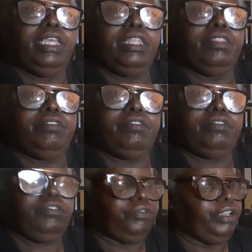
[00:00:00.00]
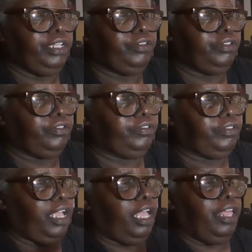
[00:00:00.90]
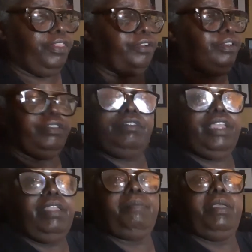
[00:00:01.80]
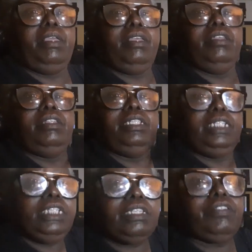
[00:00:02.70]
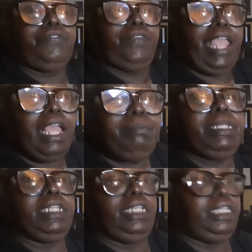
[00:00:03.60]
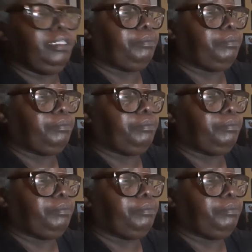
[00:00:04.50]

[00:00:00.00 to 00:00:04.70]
This is a stranger. This is not, they're in the same genus family,